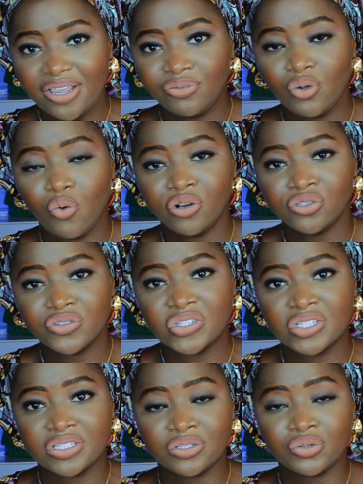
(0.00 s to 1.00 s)
if you want
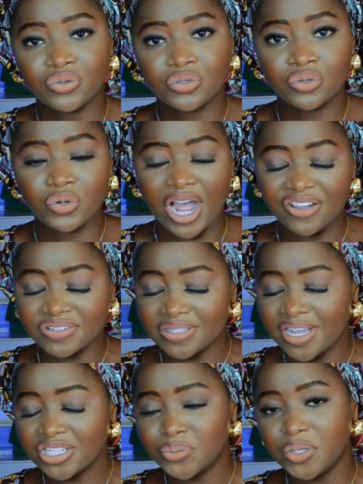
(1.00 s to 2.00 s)
to have
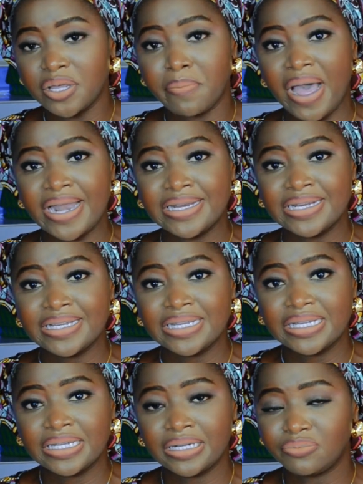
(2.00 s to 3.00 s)
sex with a man,
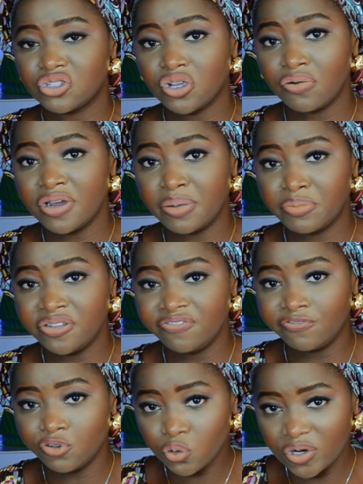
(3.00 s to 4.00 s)
I'm sorry I'm
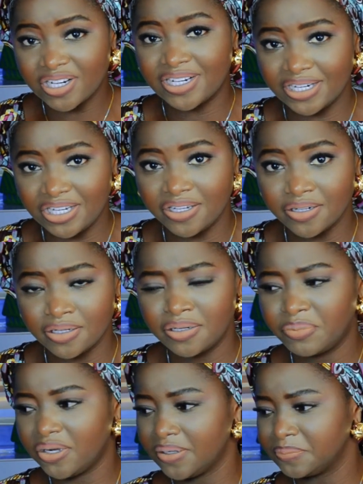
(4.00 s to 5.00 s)
being vulgar here,
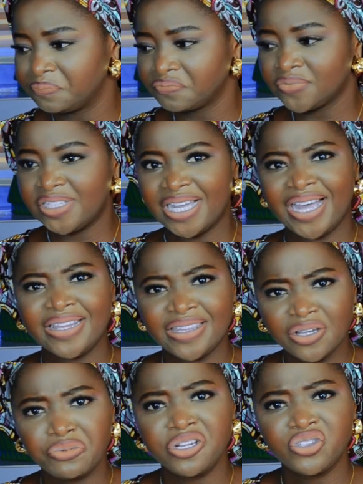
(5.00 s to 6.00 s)
but I
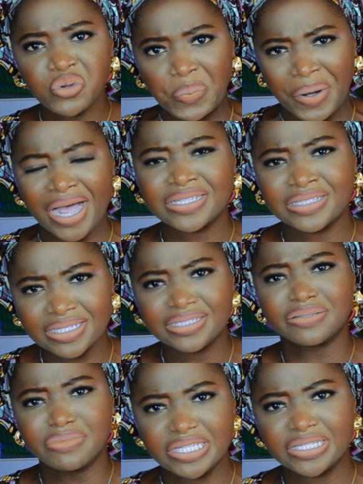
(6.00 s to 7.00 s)
think we need to pass
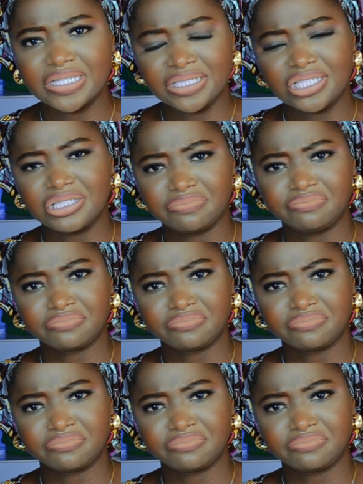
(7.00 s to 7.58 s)
this message.